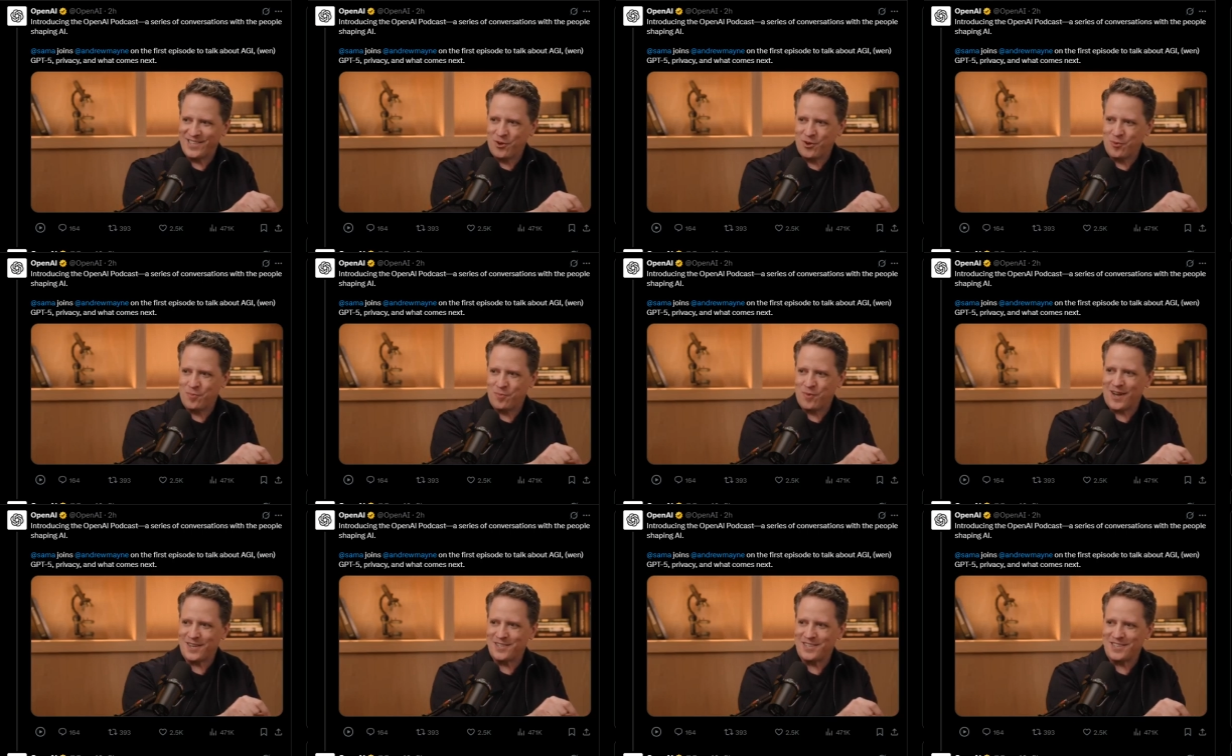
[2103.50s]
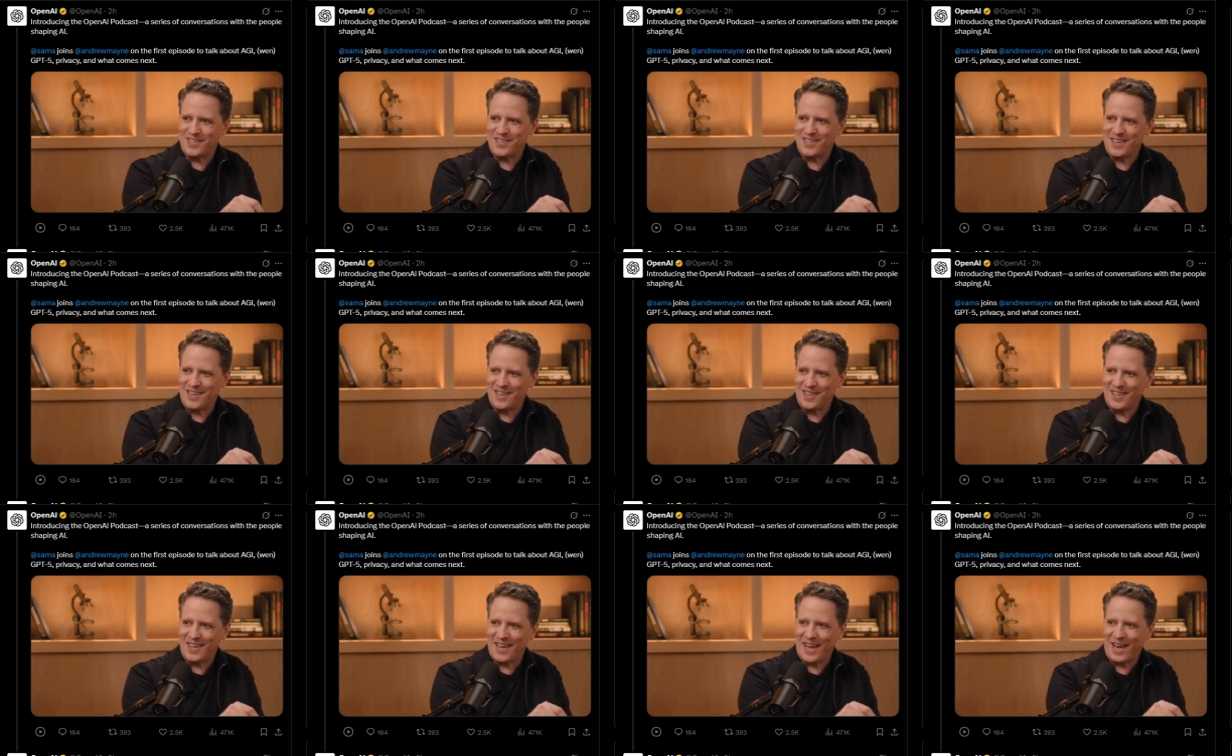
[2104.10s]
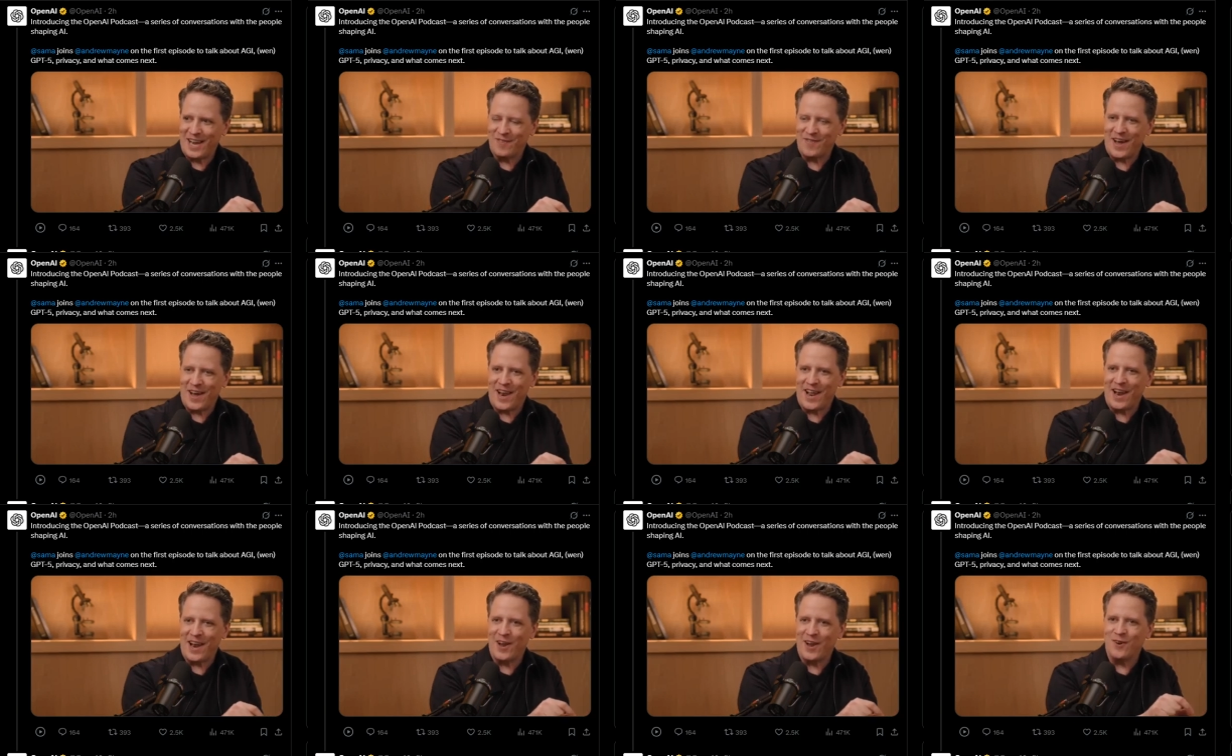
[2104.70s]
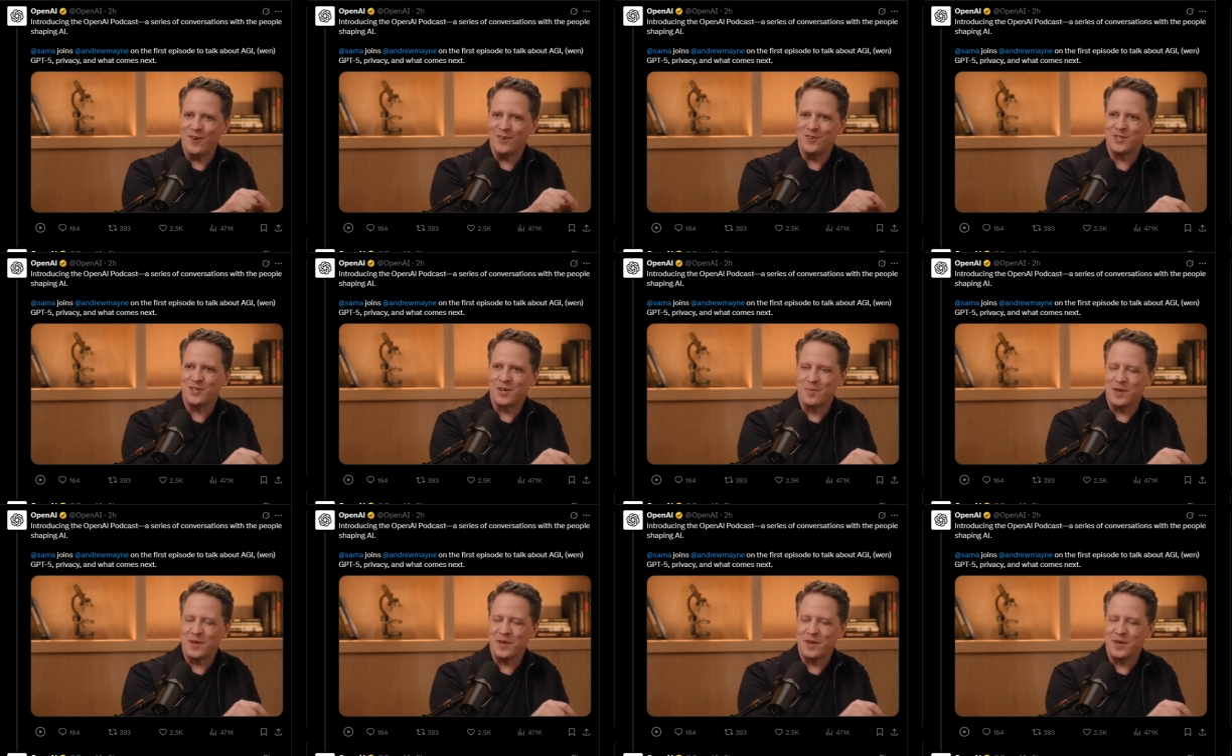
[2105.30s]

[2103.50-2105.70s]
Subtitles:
still processing and thinking about it. And I heard